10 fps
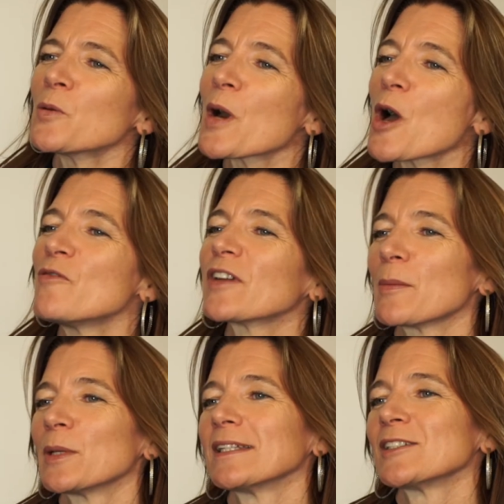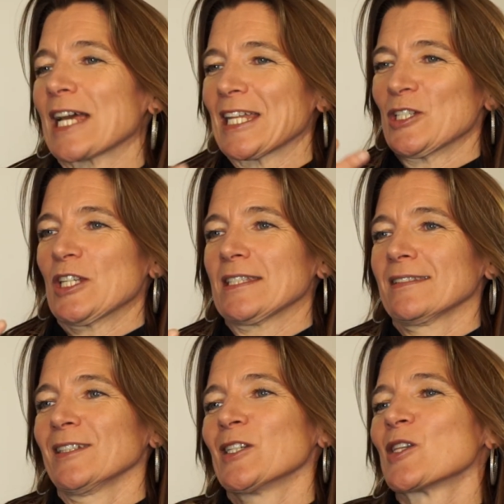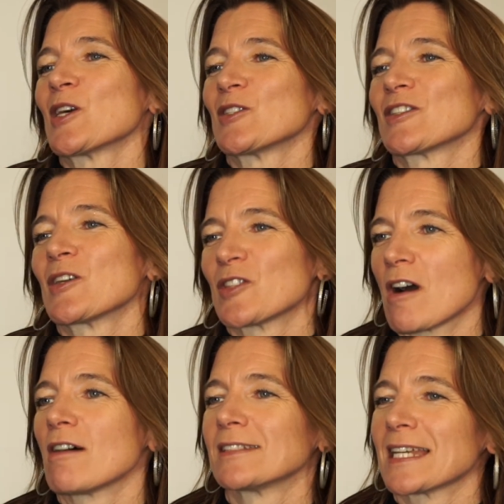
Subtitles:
me about overcoming challenges, you know, those hard